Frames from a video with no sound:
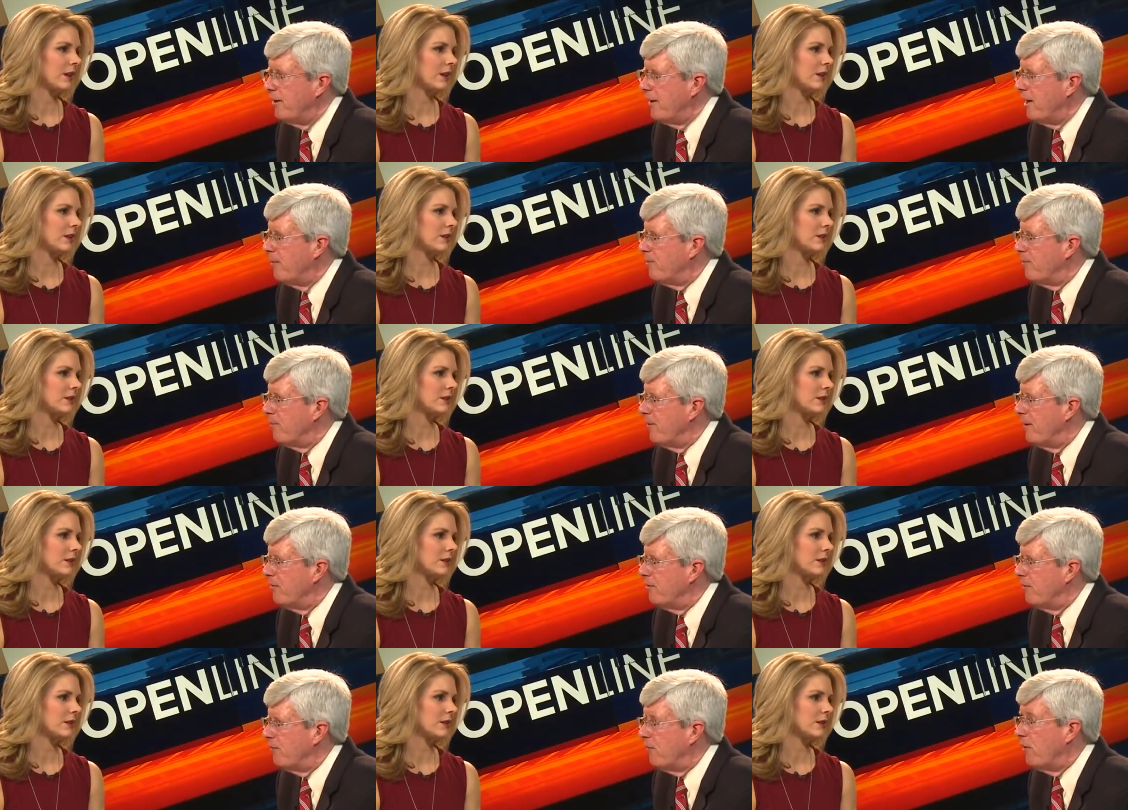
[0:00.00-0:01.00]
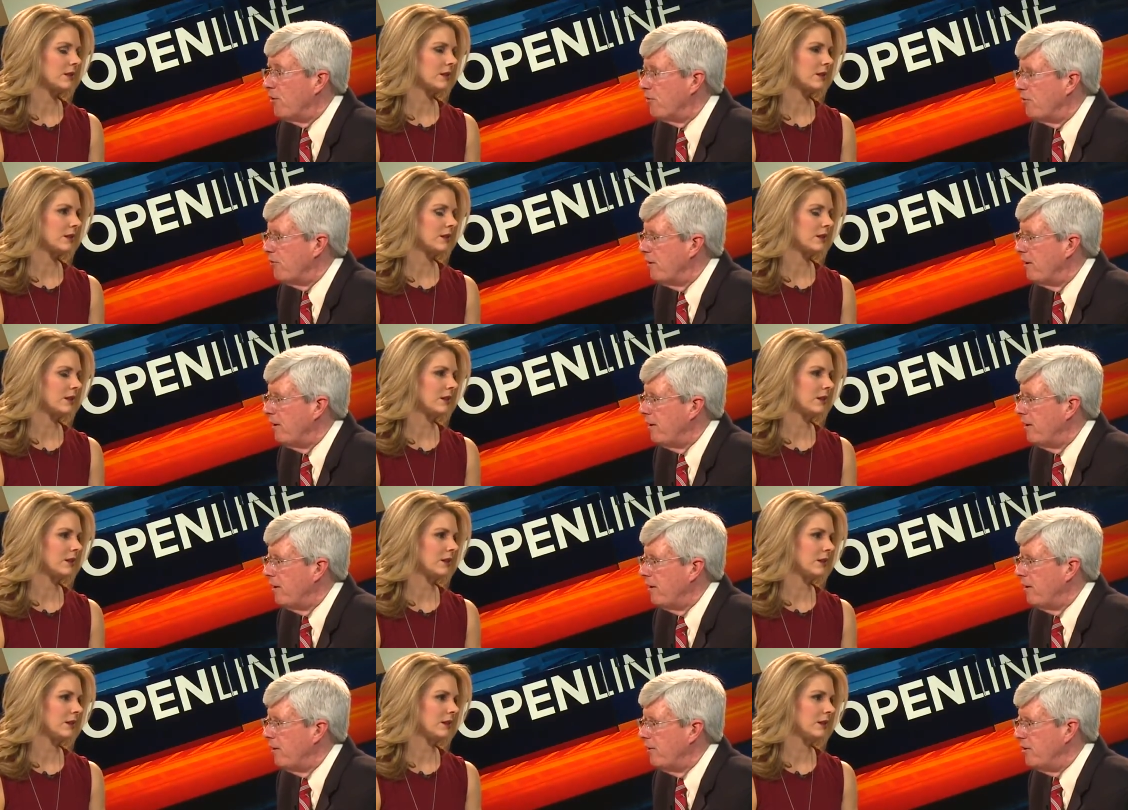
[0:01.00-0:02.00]
Speaker 1: setting up some things at first
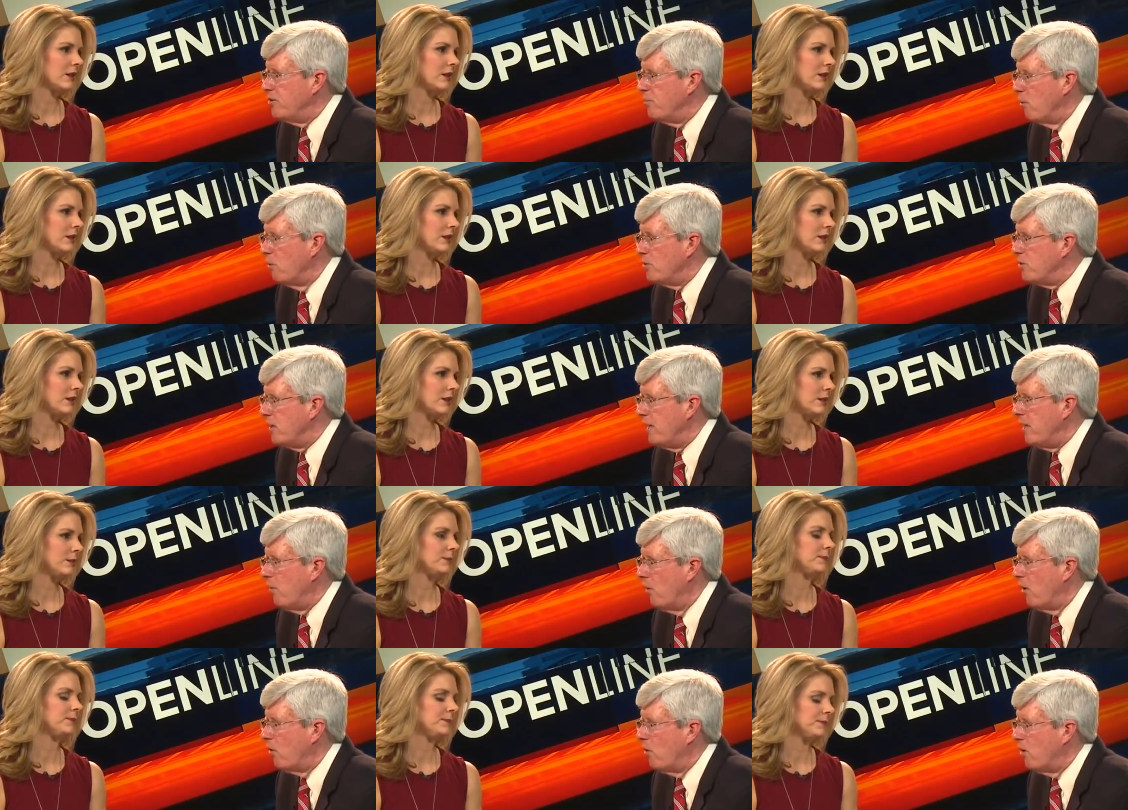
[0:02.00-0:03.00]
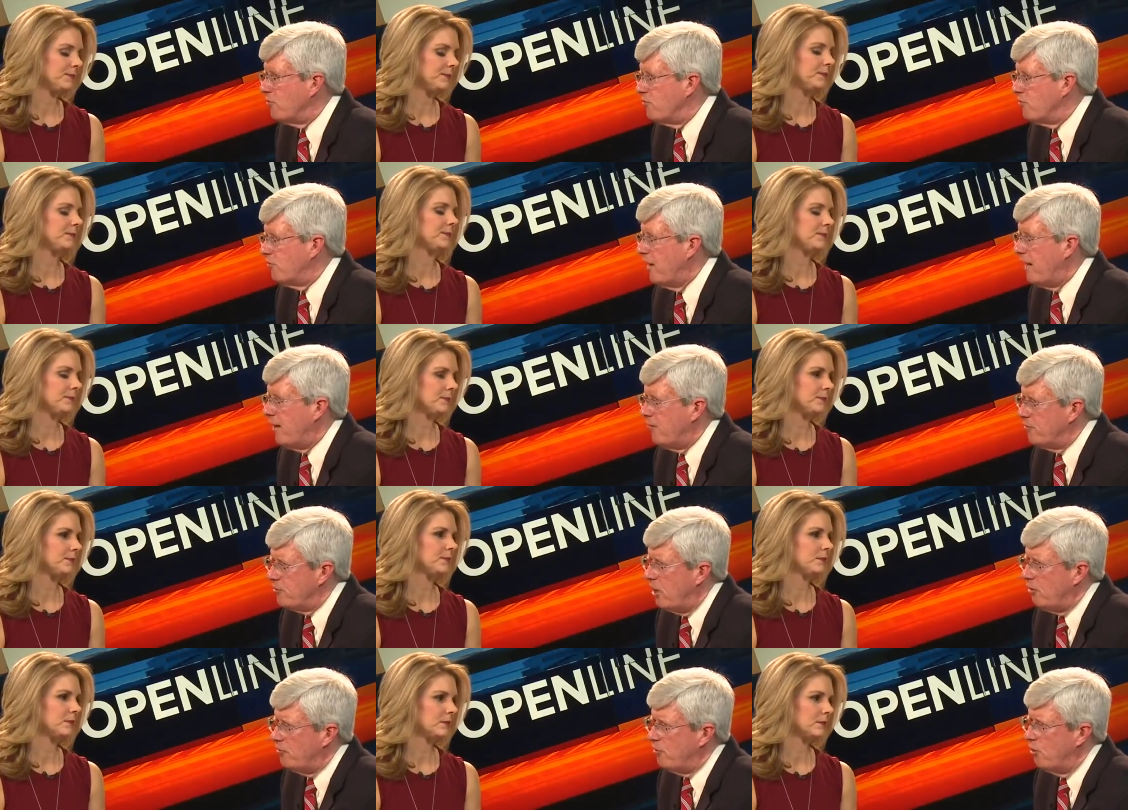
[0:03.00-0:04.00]
these boards anywhere across the state. And
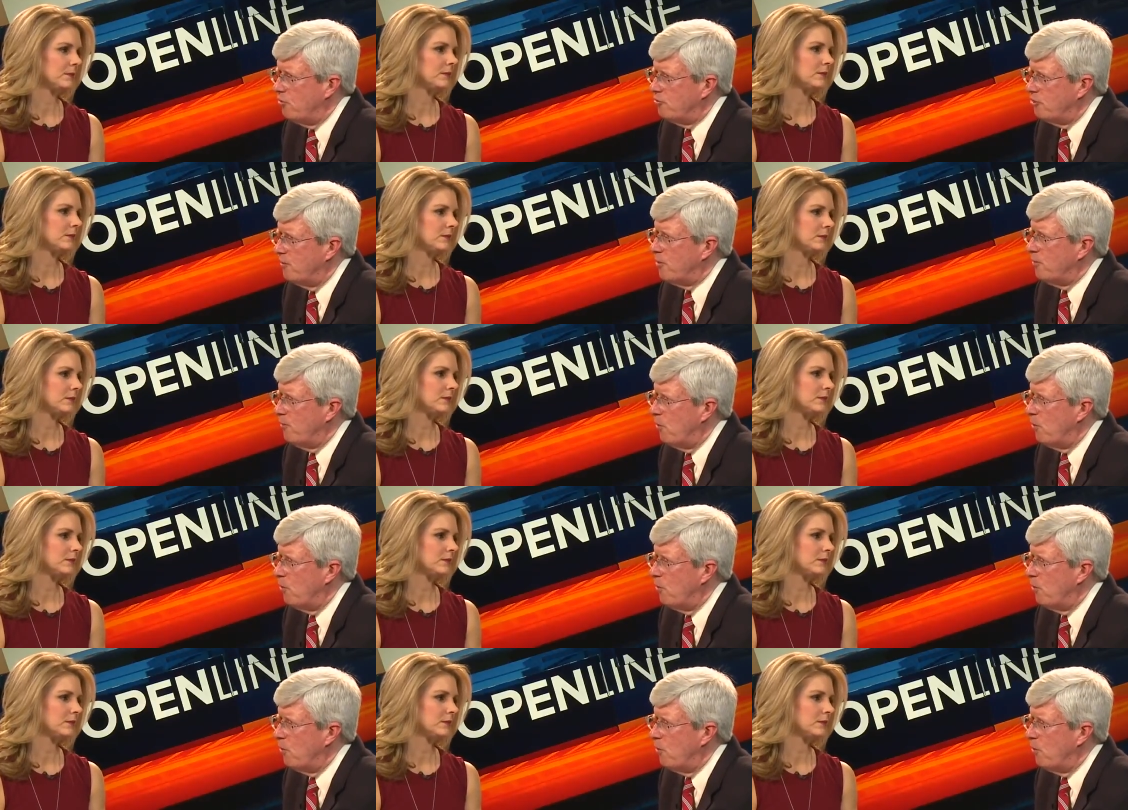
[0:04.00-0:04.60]
there's also similar